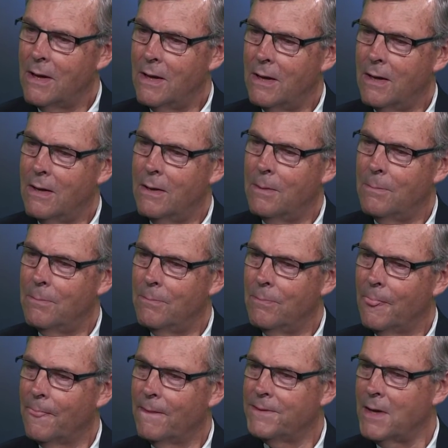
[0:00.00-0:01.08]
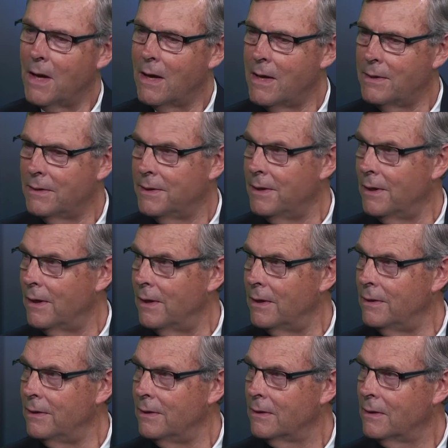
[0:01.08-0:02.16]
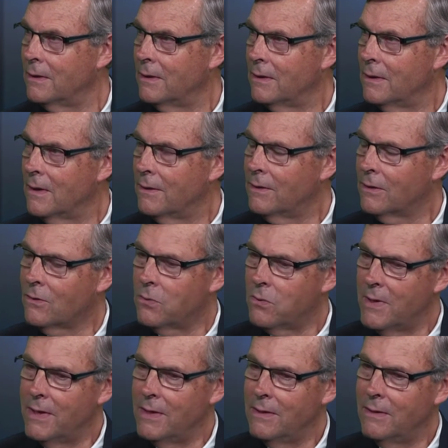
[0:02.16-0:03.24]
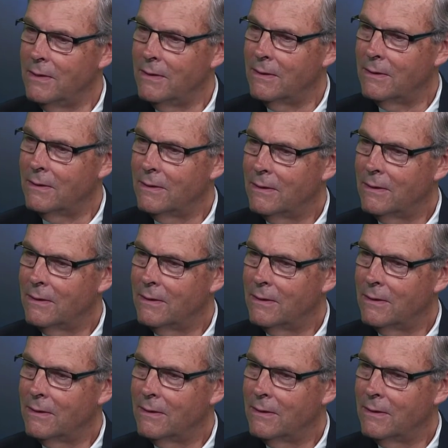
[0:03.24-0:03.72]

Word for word: um, Diana died, the Queen,